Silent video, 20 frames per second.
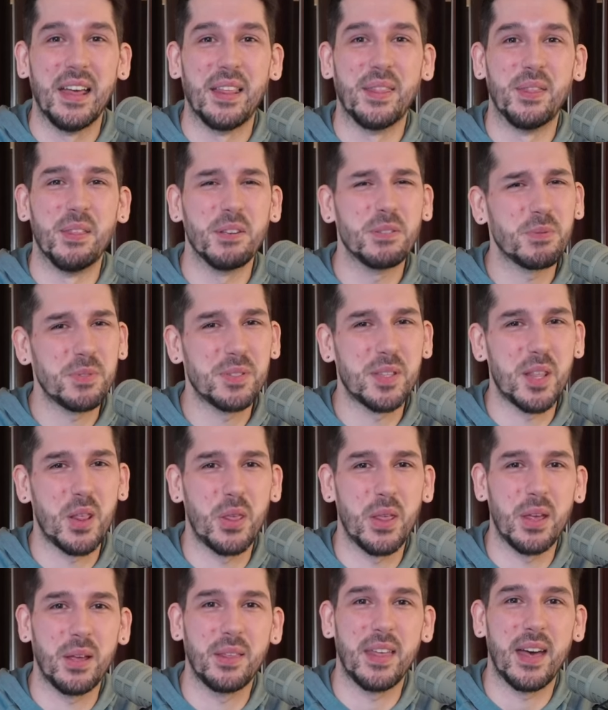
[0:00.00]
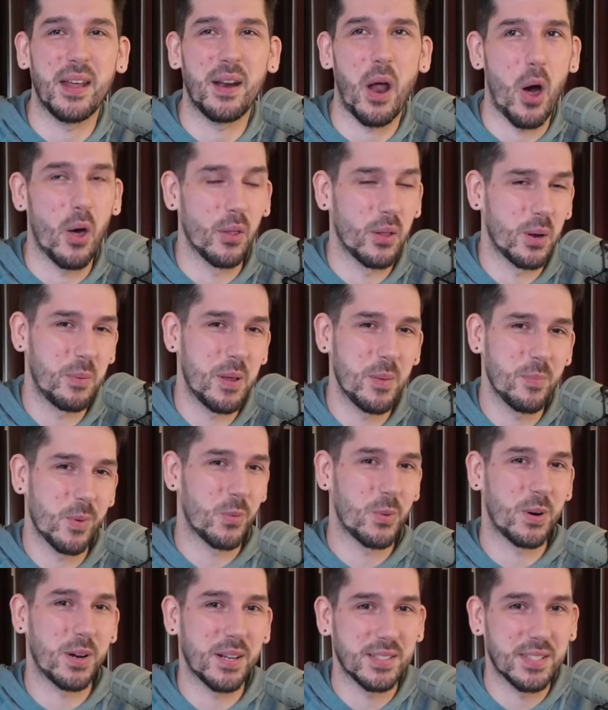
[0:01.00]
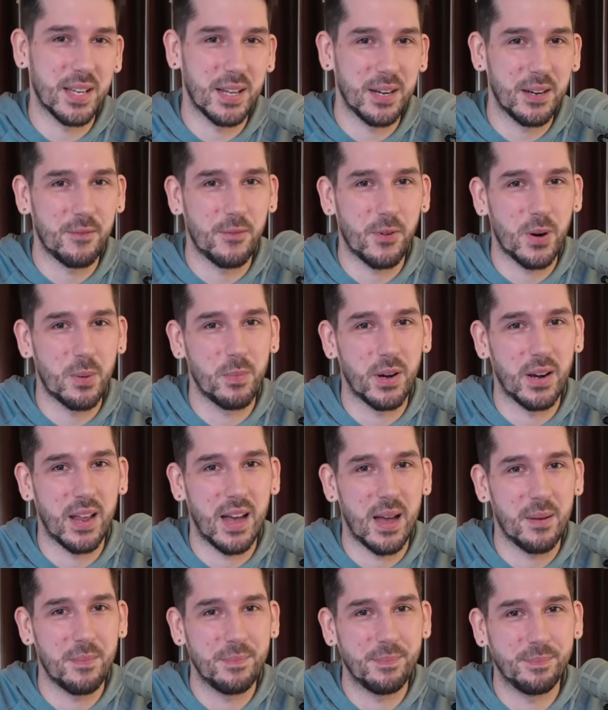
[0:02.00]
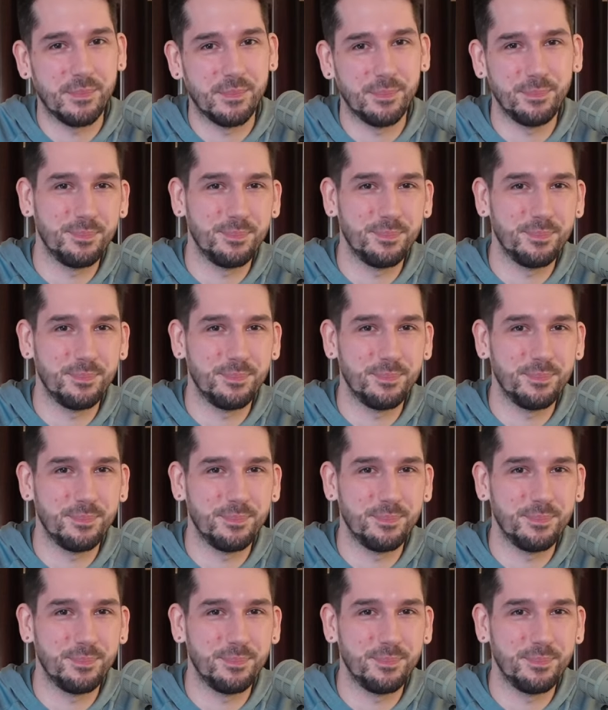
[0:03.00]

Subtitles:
This was the thing that other people were excited for, but I'm